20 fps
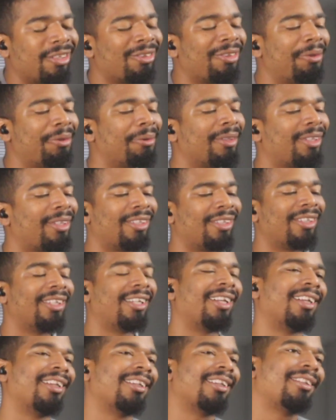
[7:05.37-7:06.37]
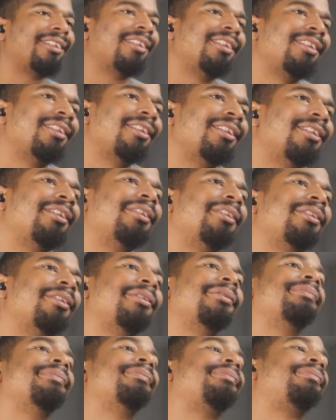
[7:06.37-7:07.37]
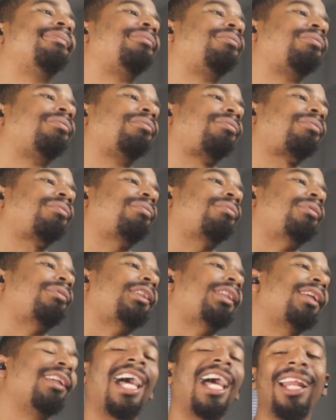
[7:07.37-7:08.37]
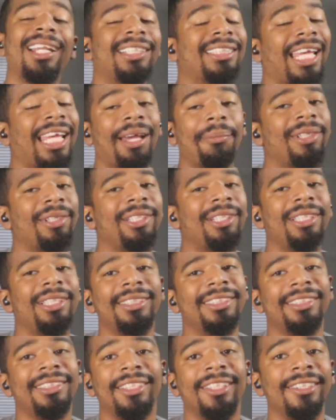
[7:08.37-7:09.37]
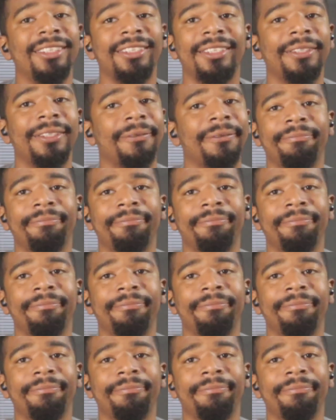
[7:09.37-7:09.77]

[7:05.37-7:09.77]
Those are capitalist countries too, though. Not as capitalist as us.